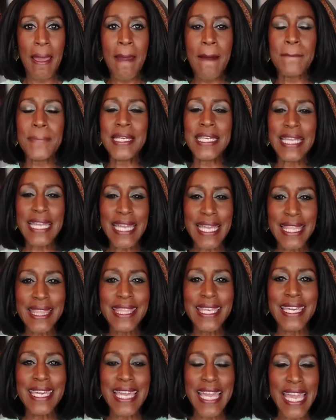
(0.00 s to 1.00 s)
But in
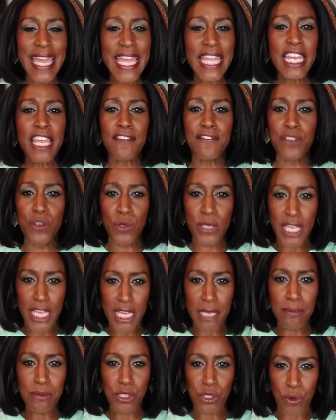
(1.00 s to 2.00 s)
the end, if you
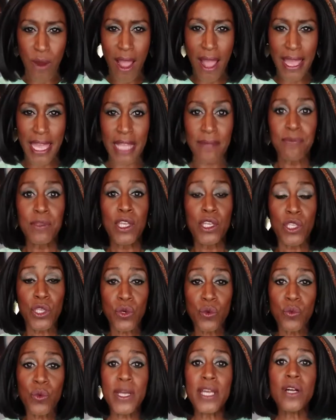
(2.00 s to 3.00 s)
keep trying, you
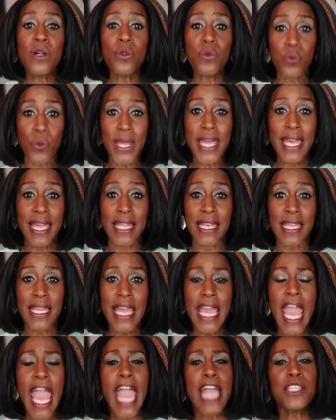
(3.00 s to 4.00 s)
will win.
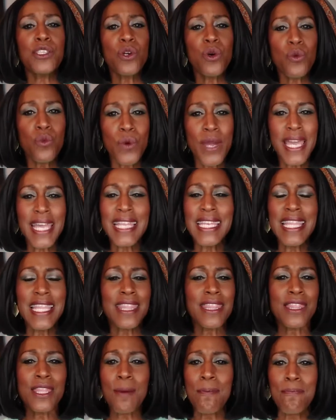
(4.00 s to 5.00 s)
And you'll win
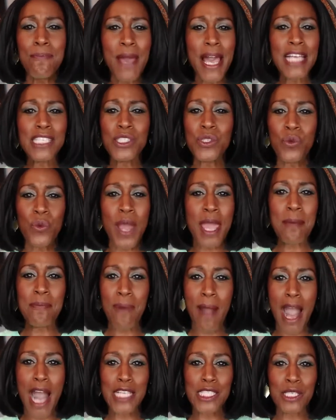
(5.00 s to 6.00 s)
the best way
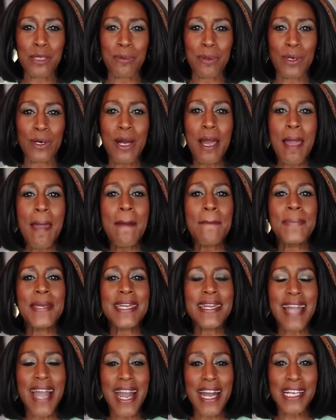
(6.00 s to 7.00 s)
possible
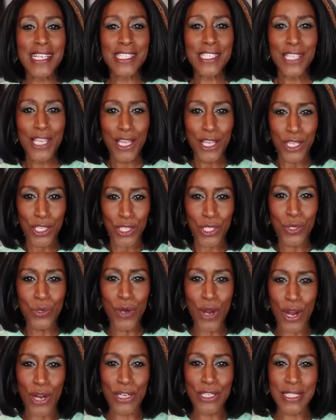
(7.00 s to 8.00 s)
because you
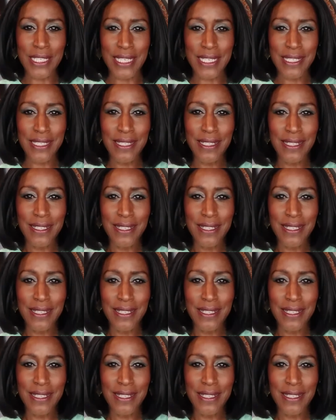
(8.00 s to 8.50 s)
earned it.